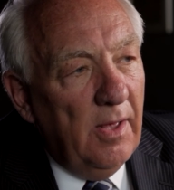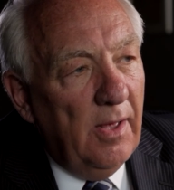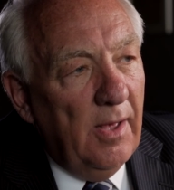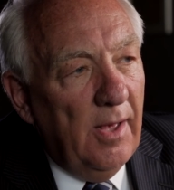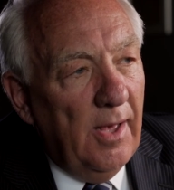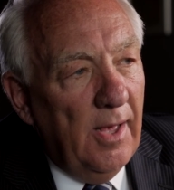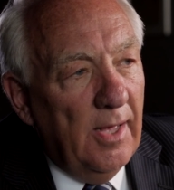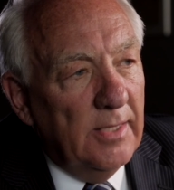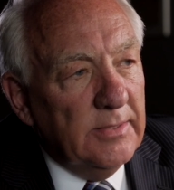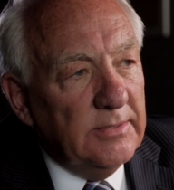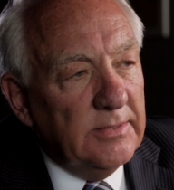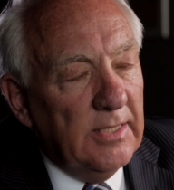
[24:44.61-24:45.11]

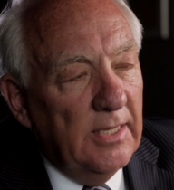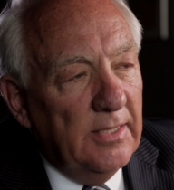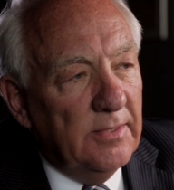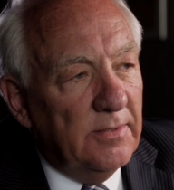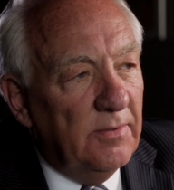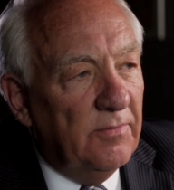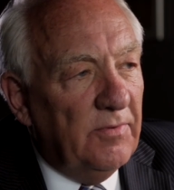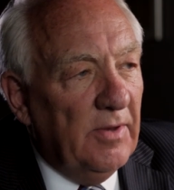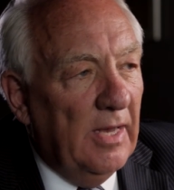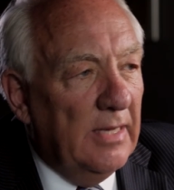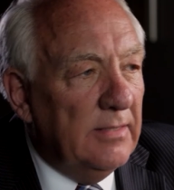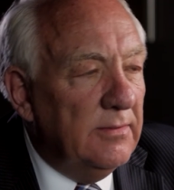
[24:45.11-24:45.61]
And, and
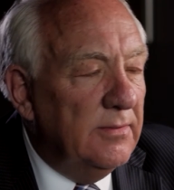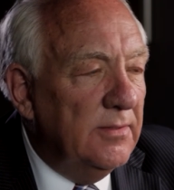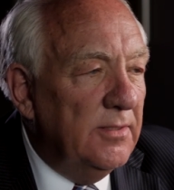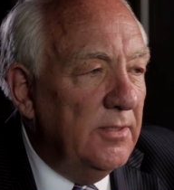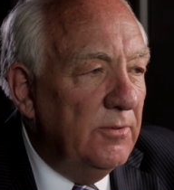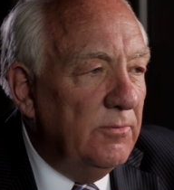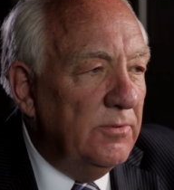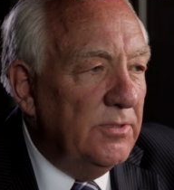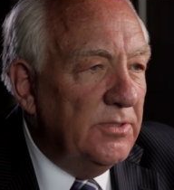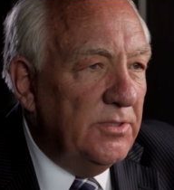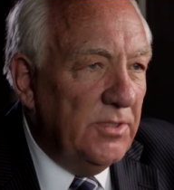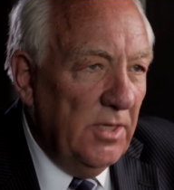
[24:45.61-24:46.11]
the fact that
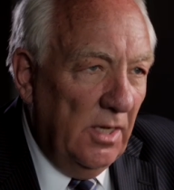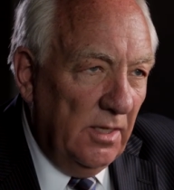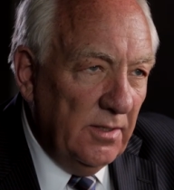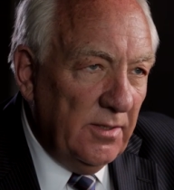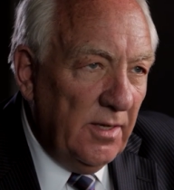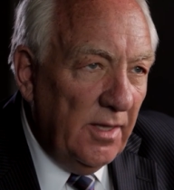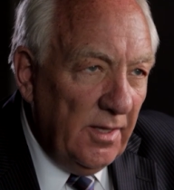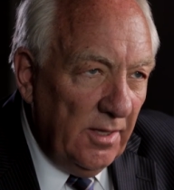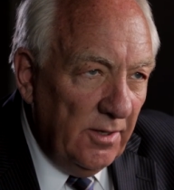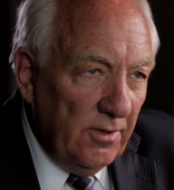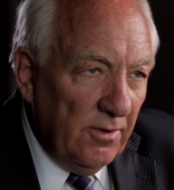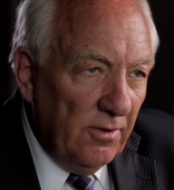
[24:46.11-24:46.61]
it was done
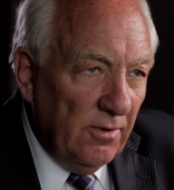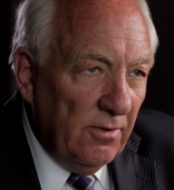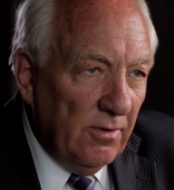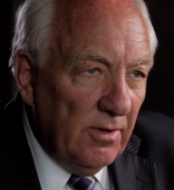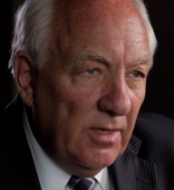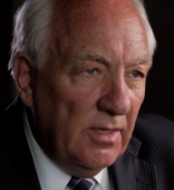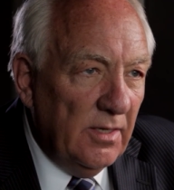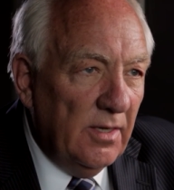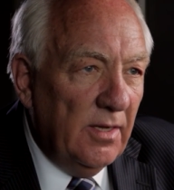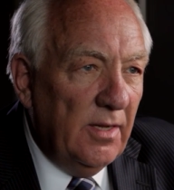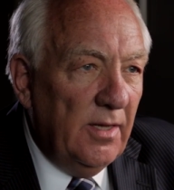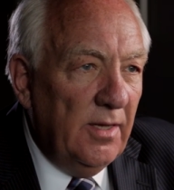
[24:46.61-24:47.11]
here
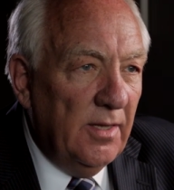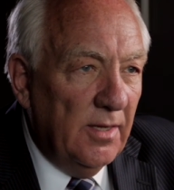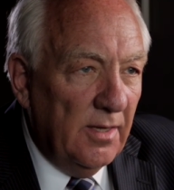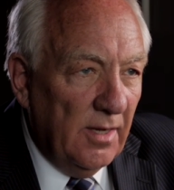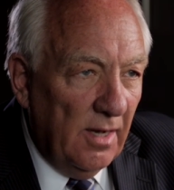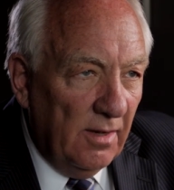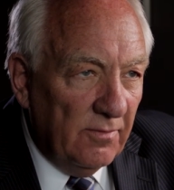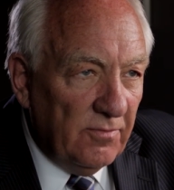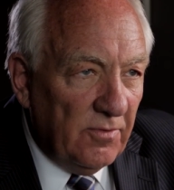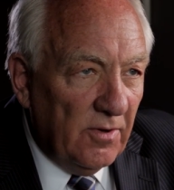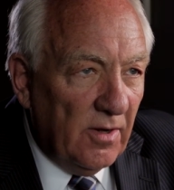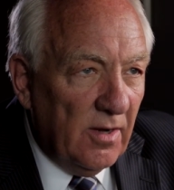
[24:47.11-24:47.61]
in, in
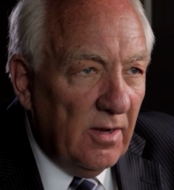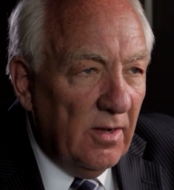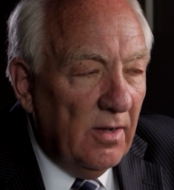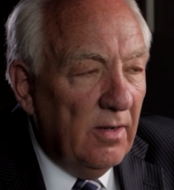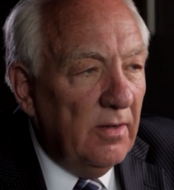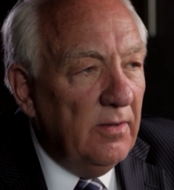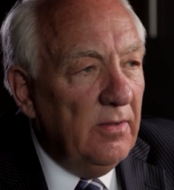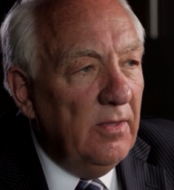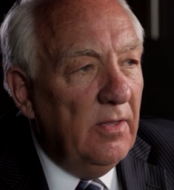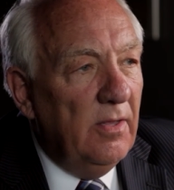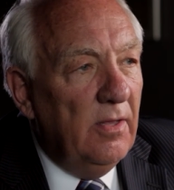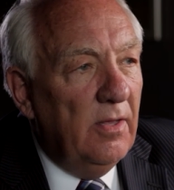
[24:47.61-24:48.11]

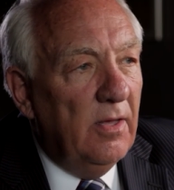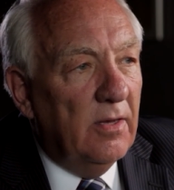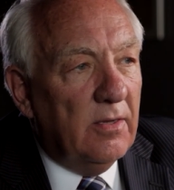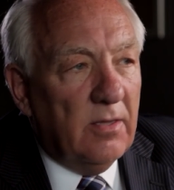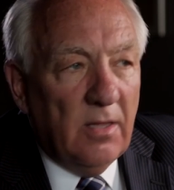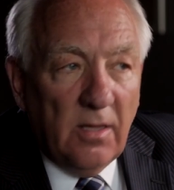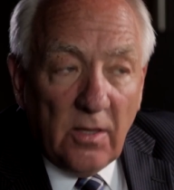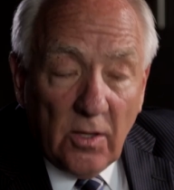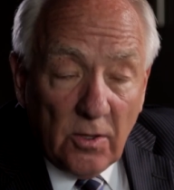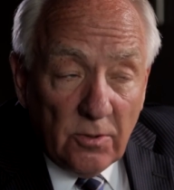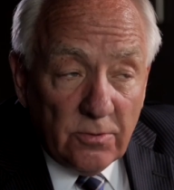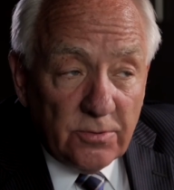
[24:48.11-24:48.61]
Africa,
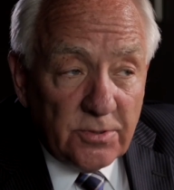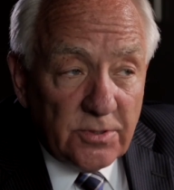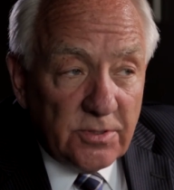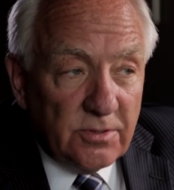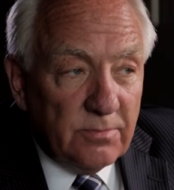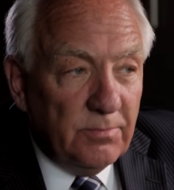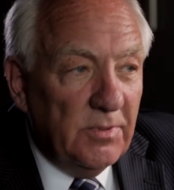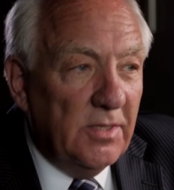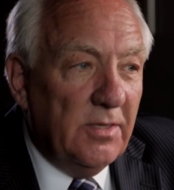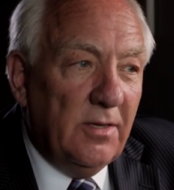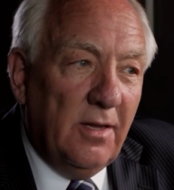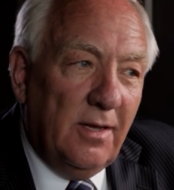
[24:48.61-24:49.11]
close
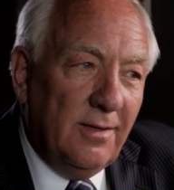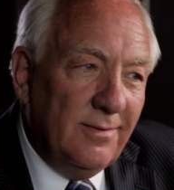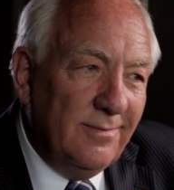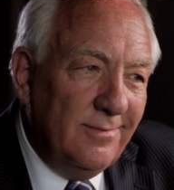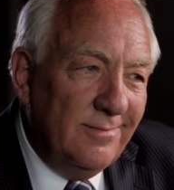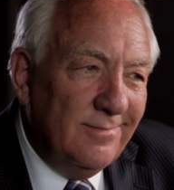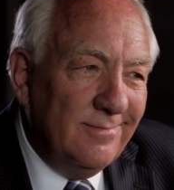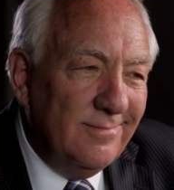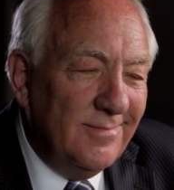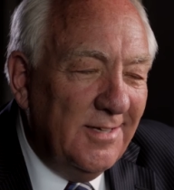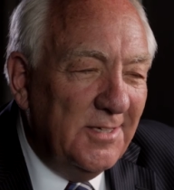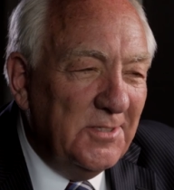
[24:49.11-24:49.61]
but not
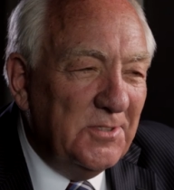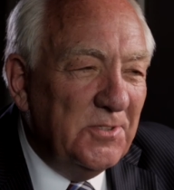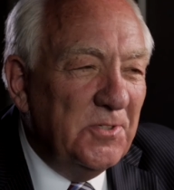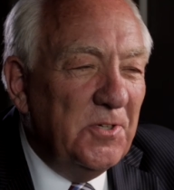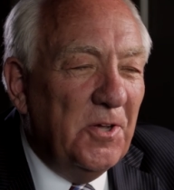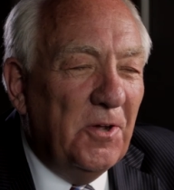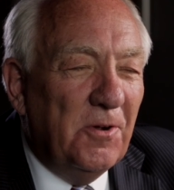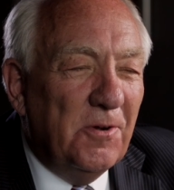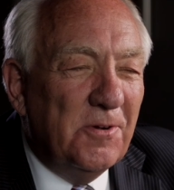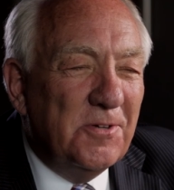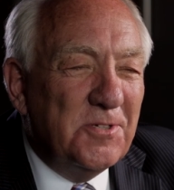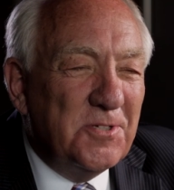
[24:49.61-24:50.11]
as
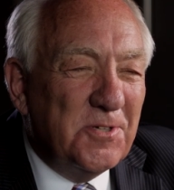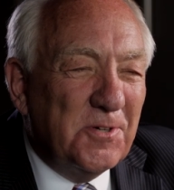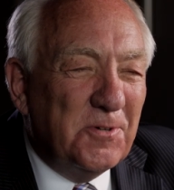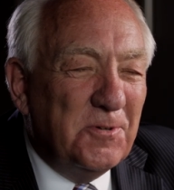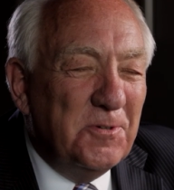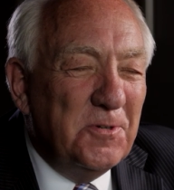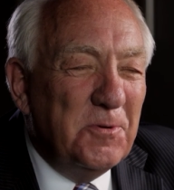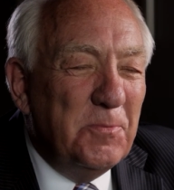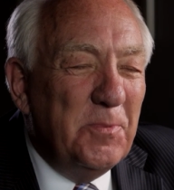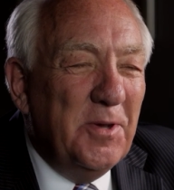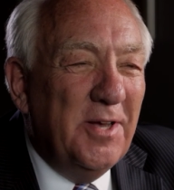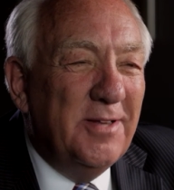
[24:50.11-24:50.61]
near as it
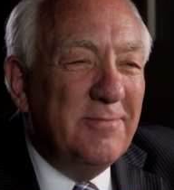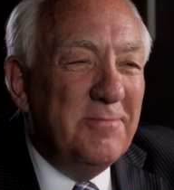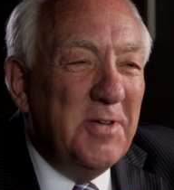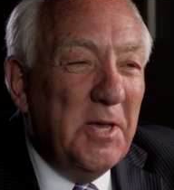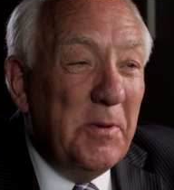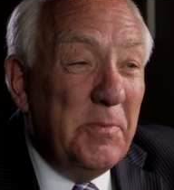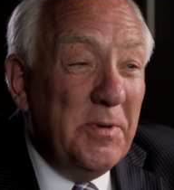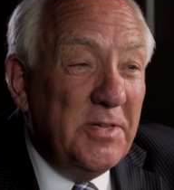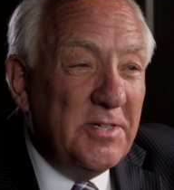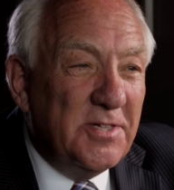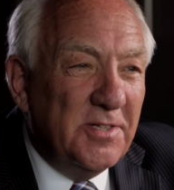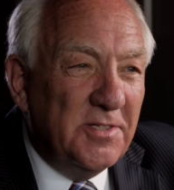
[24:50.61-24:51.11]
could have been
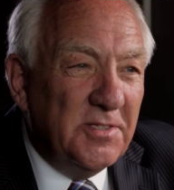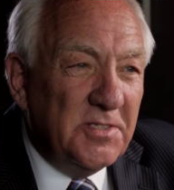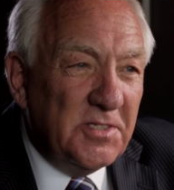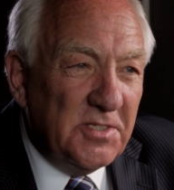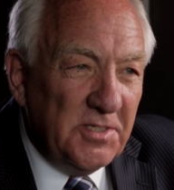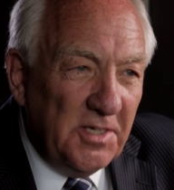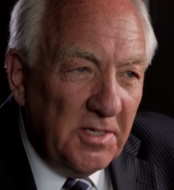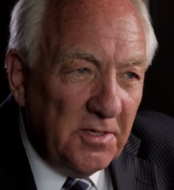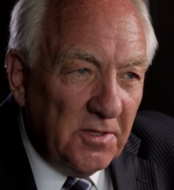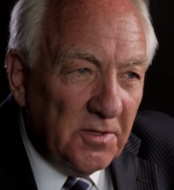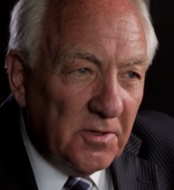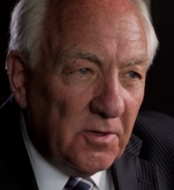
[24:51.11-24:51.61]
maybe to the
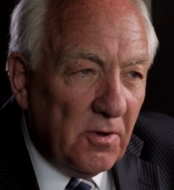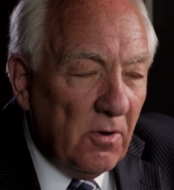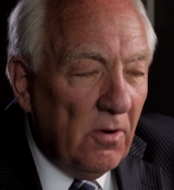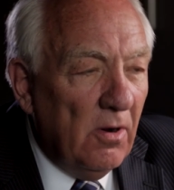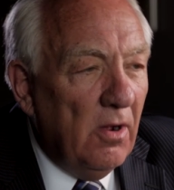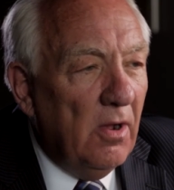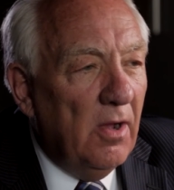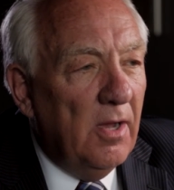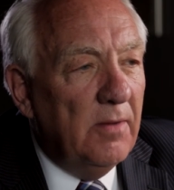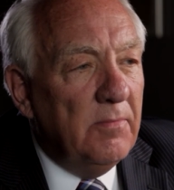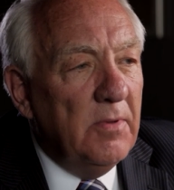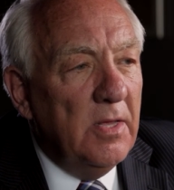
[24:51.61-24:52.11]
scene of the
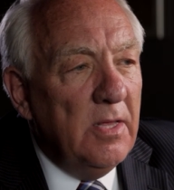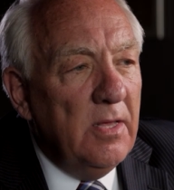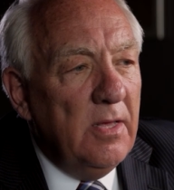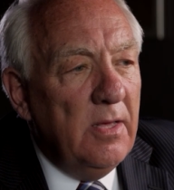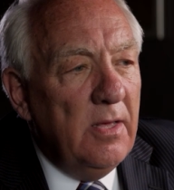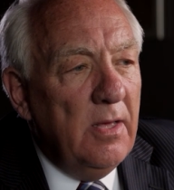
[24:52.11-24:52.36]
crime,